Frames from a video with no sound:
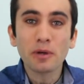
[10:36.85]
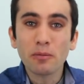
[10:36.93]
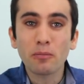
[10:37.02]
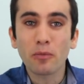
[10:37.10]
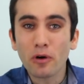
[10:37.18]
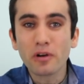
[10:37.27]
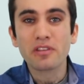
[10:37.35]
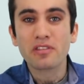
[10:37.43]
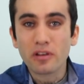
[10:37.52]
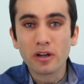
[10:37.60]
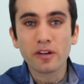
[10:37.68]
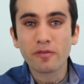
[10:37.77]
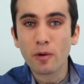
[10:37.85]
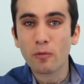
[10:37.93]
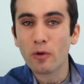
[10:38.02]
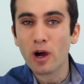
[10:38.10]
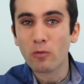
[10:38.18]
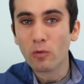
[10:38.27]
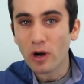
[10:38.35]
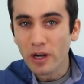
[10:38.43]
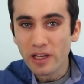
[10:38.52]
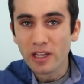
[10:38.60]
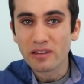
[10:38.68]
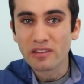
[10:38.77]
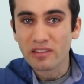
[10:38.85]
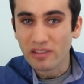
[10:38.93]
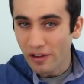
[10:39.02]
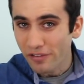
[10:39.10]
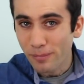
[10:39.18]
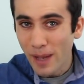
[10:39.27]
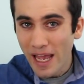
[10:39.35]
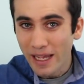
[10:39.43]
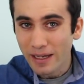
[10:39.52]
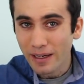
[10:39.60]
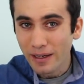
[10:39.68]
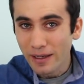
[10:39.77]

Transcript: bit more assertive about wanting its stuff back?